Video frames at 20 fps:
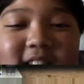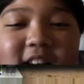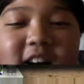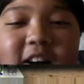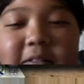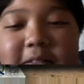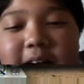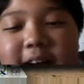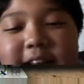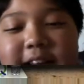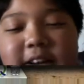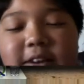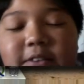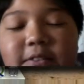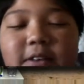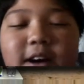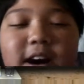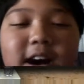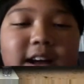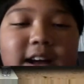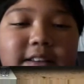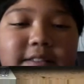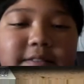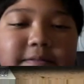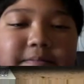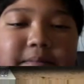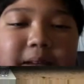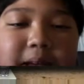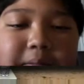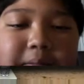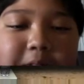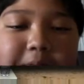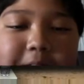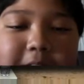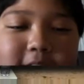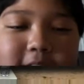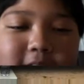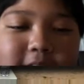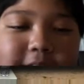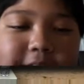Oh, I know why. Maybe
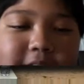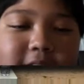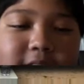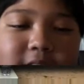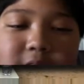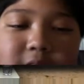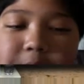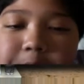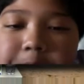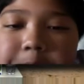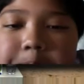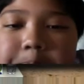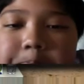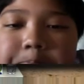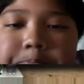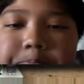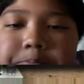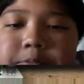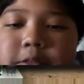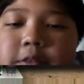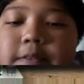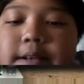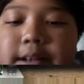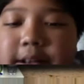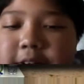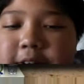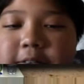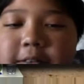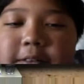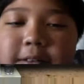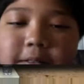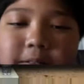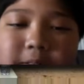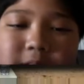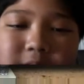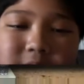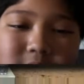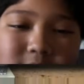because of the recoil.